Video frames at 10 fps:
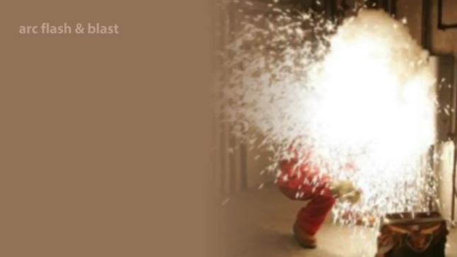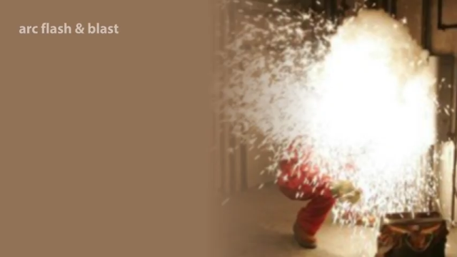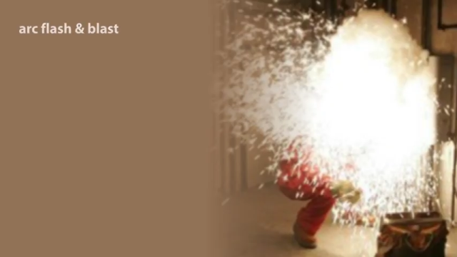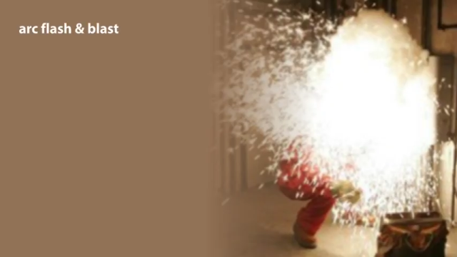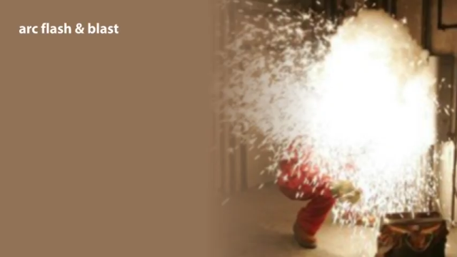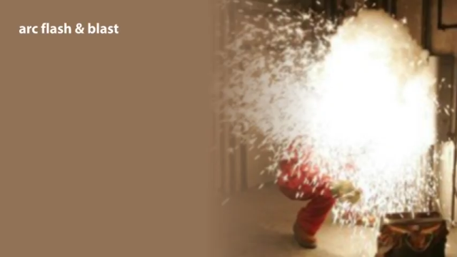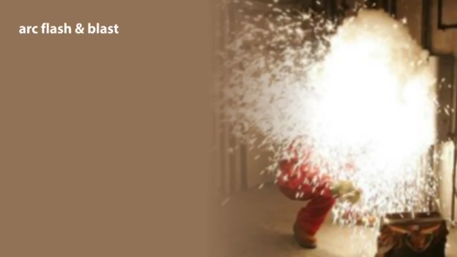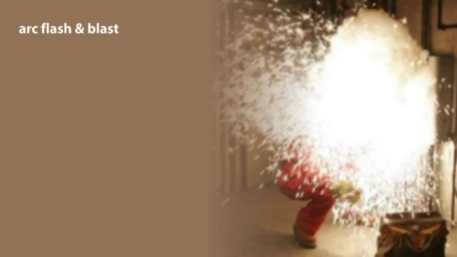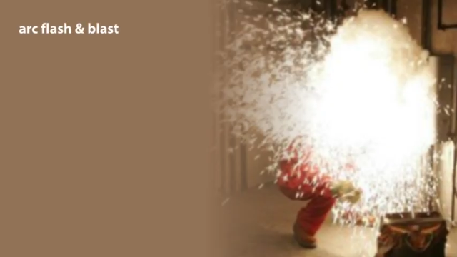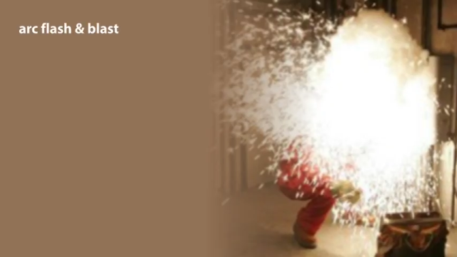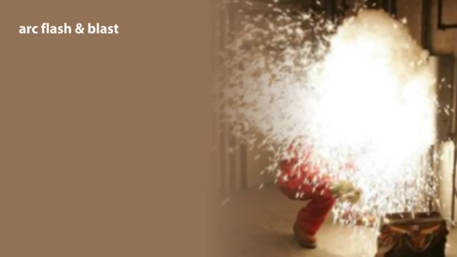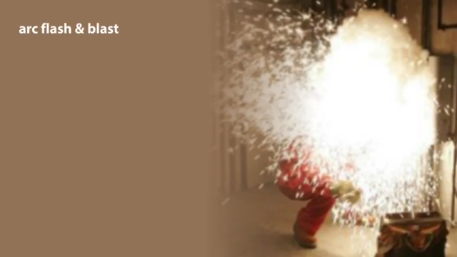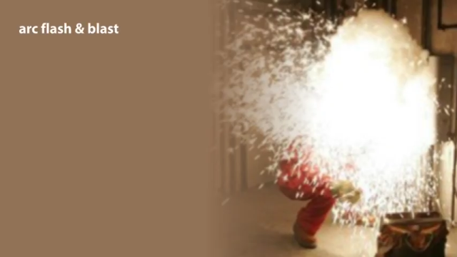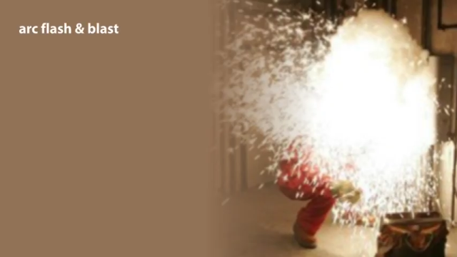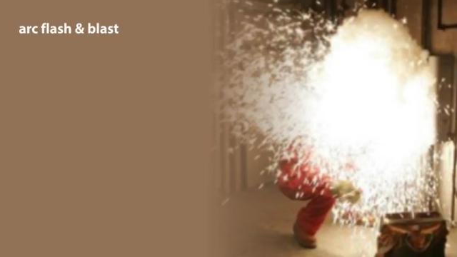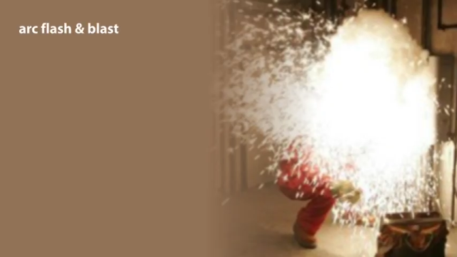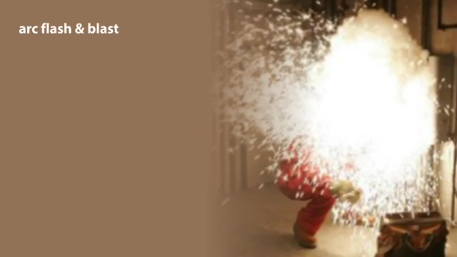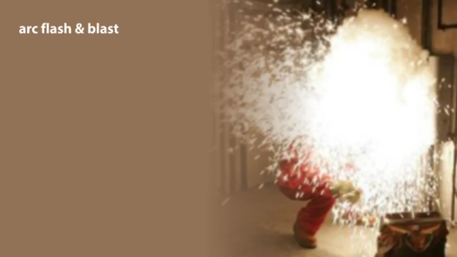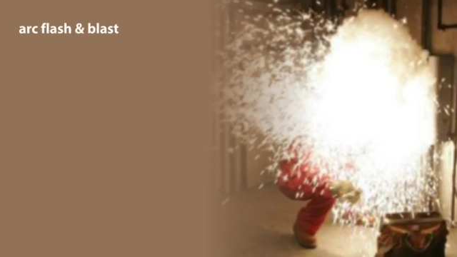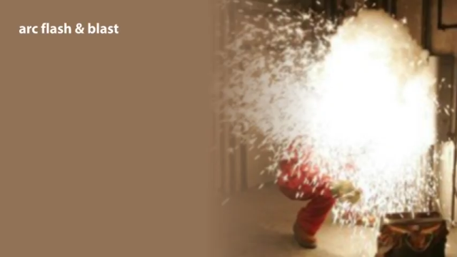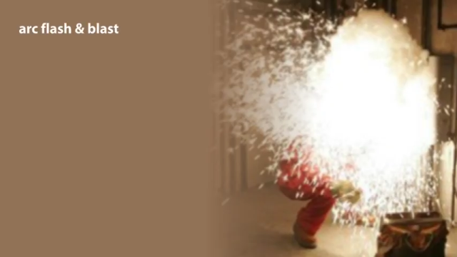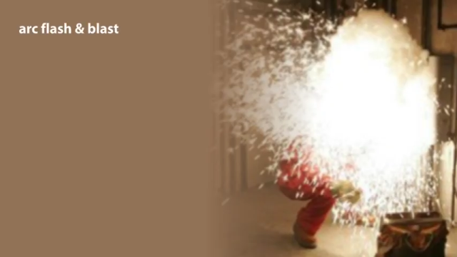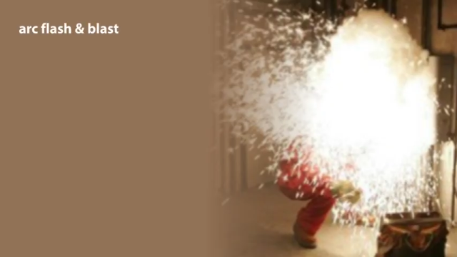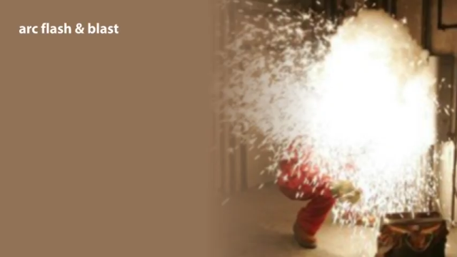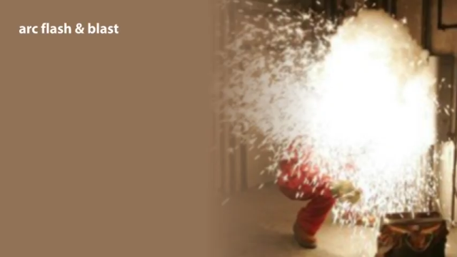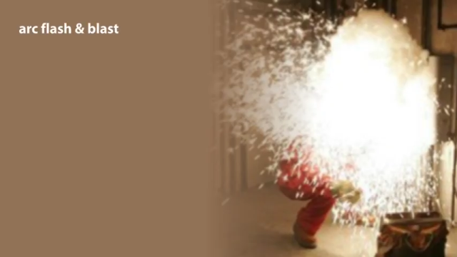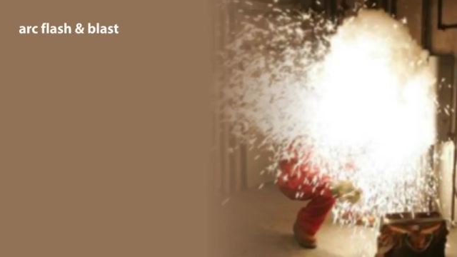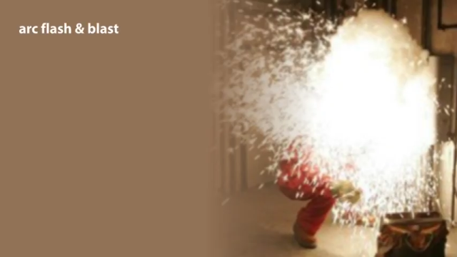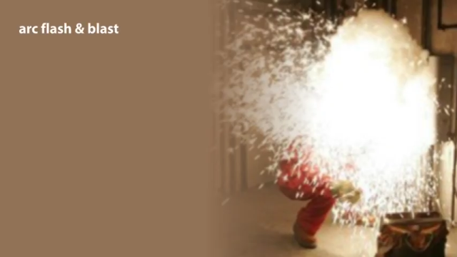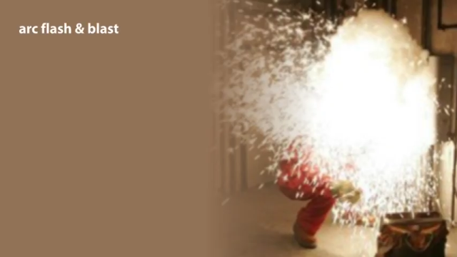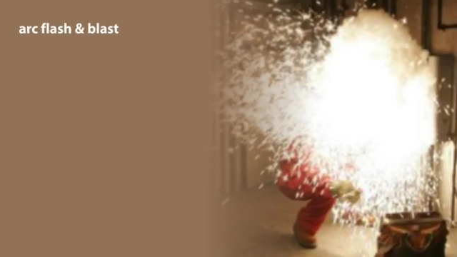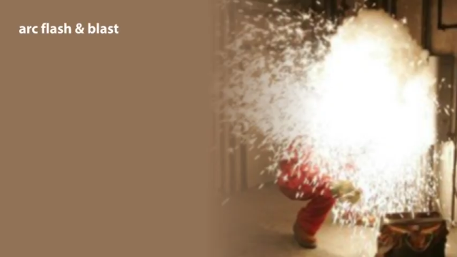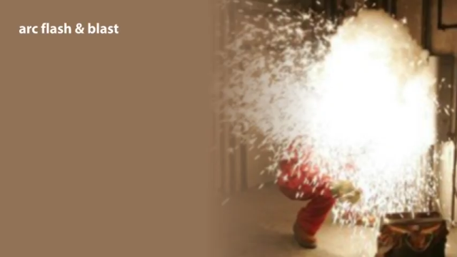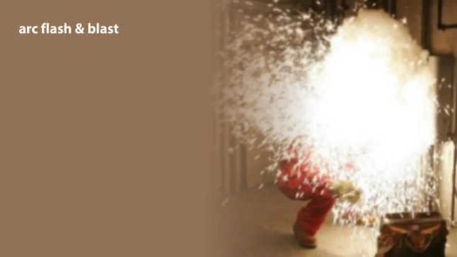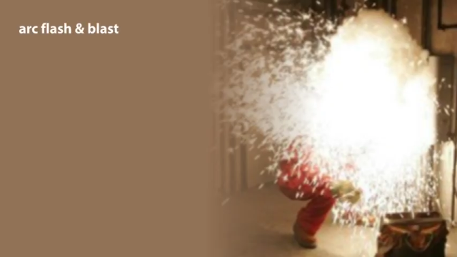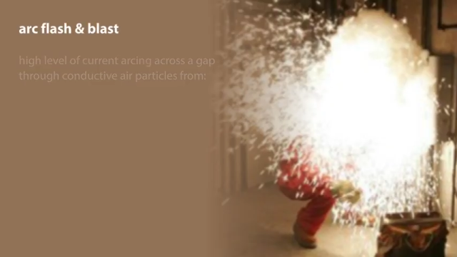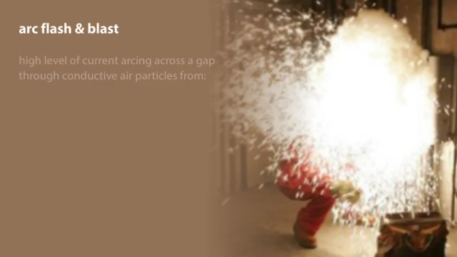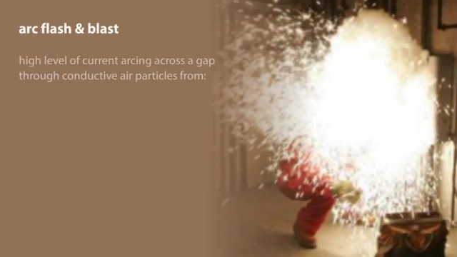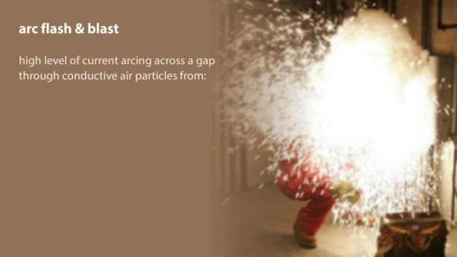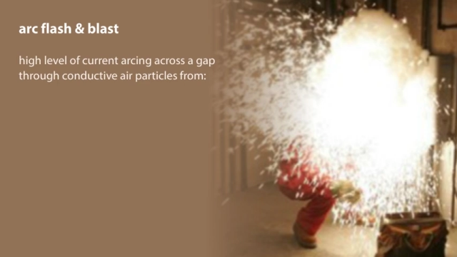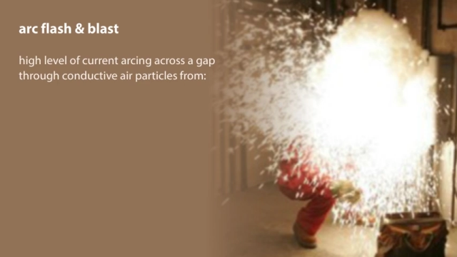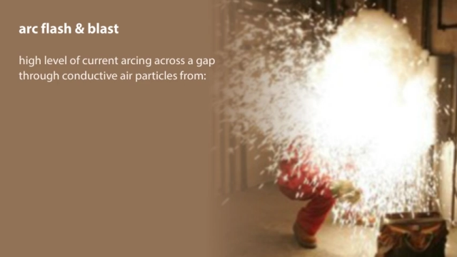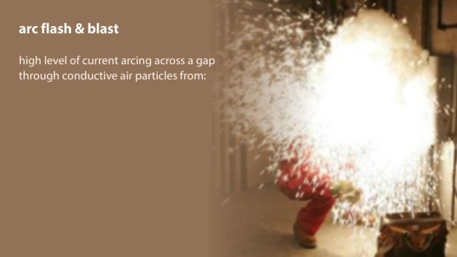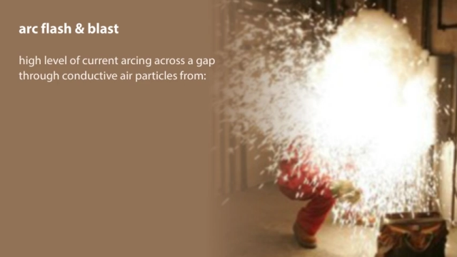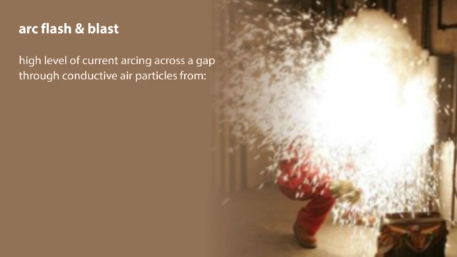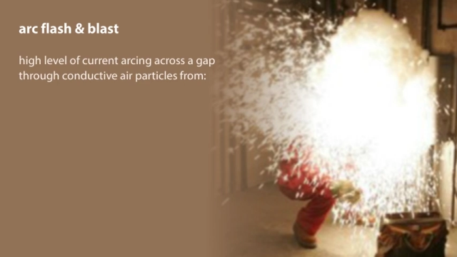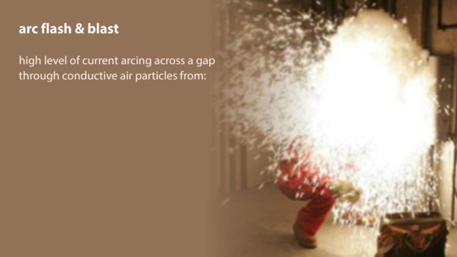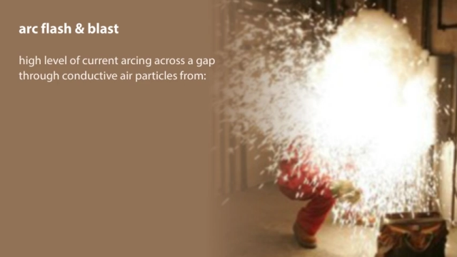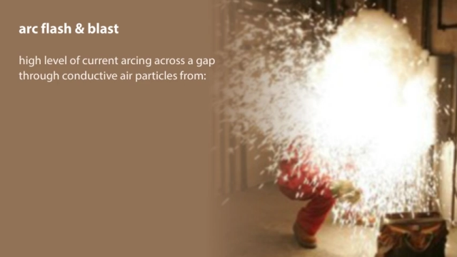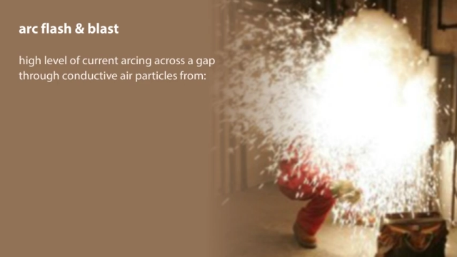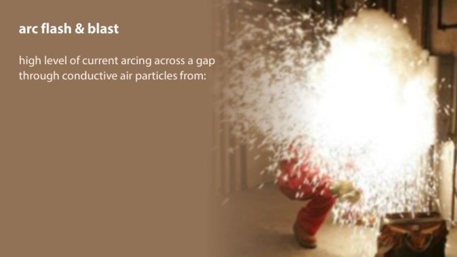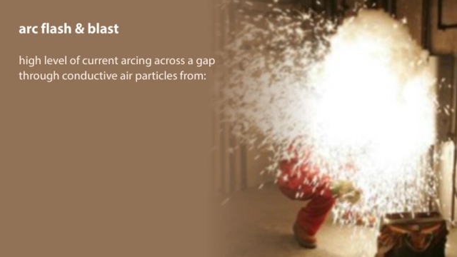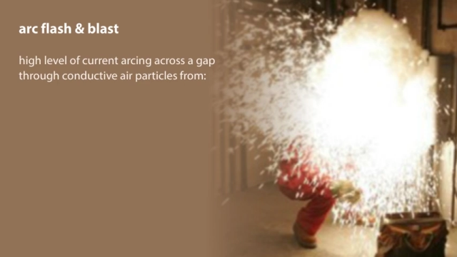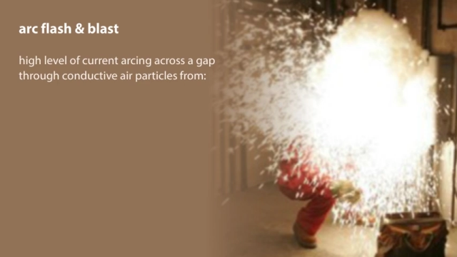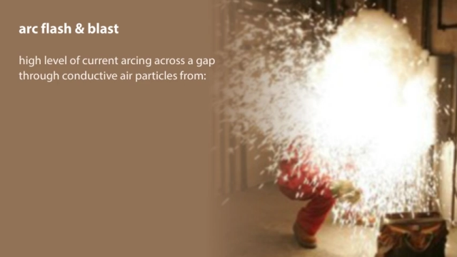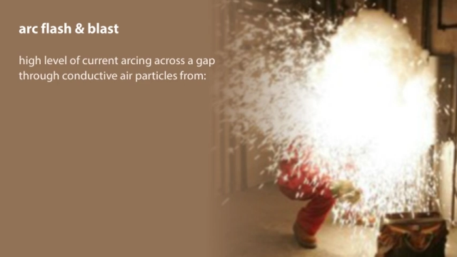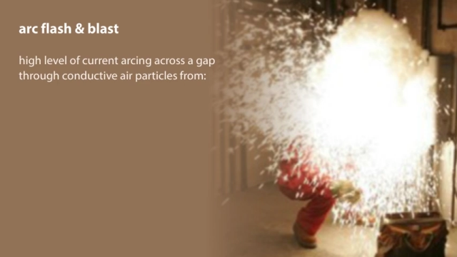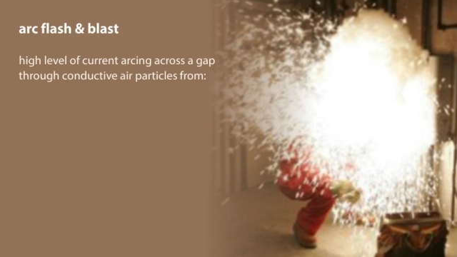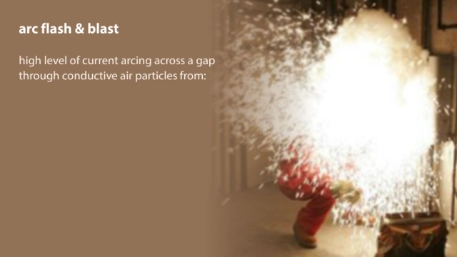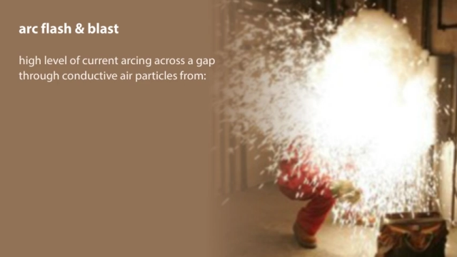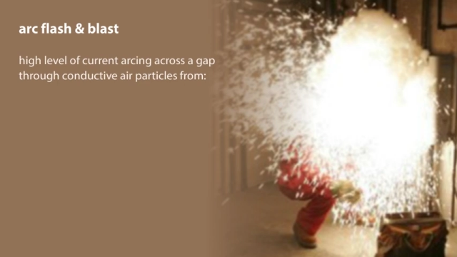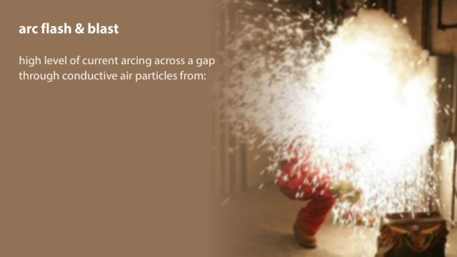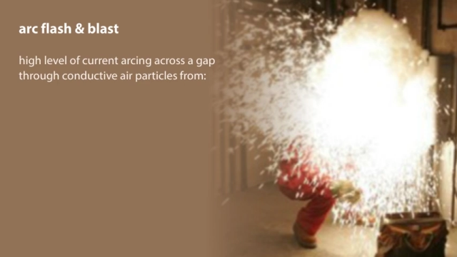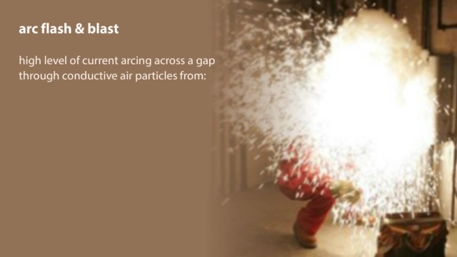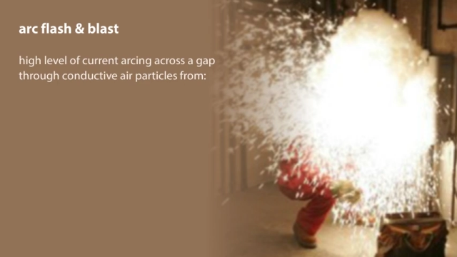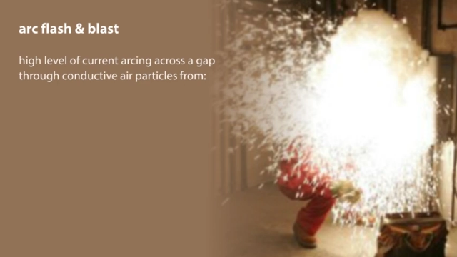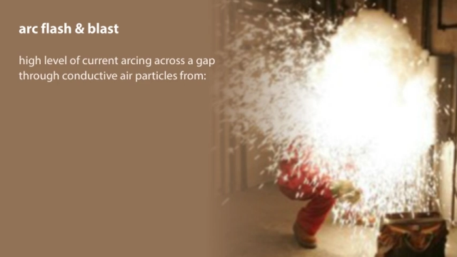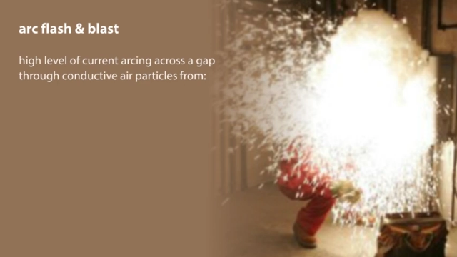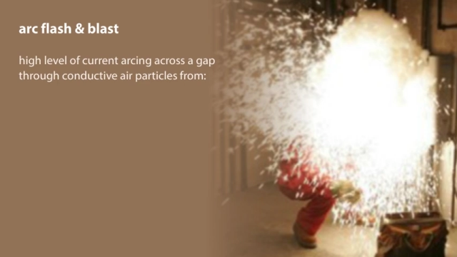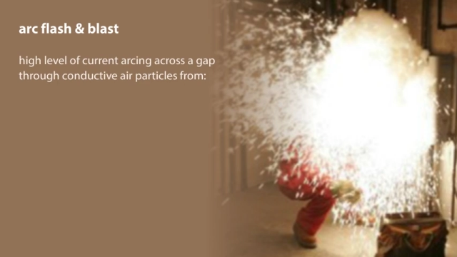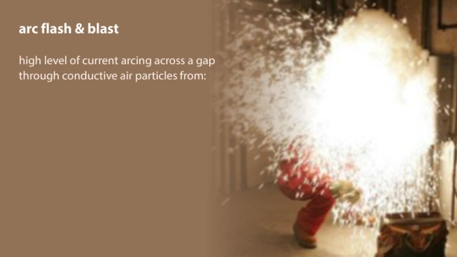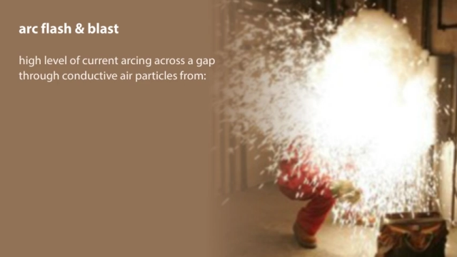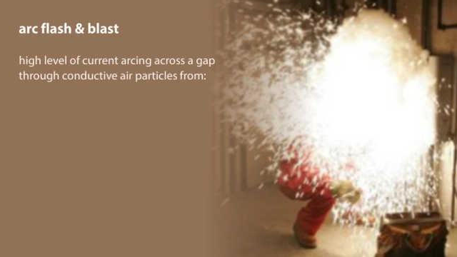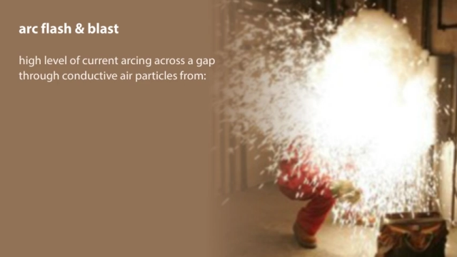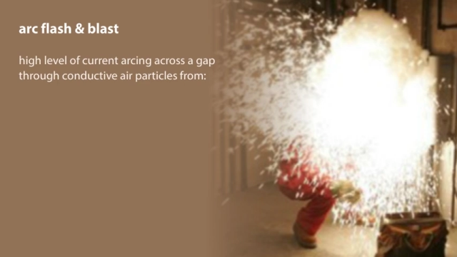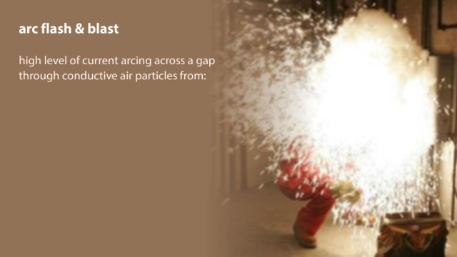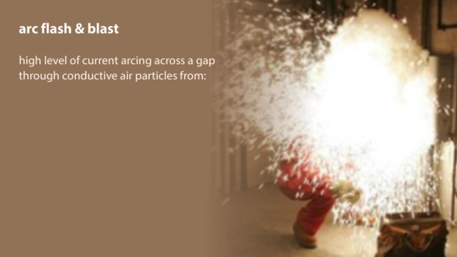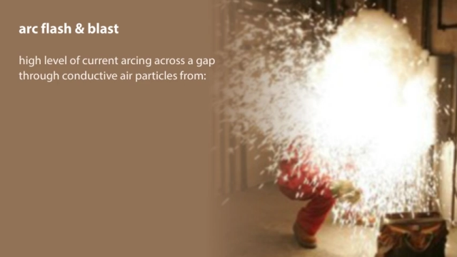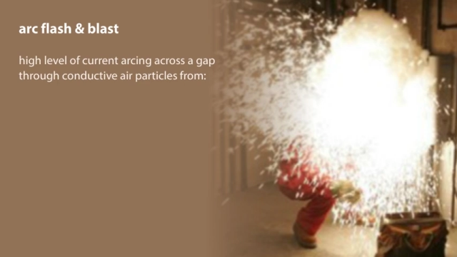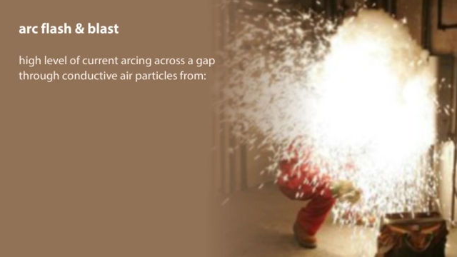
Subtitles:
[unreadable: no face in view]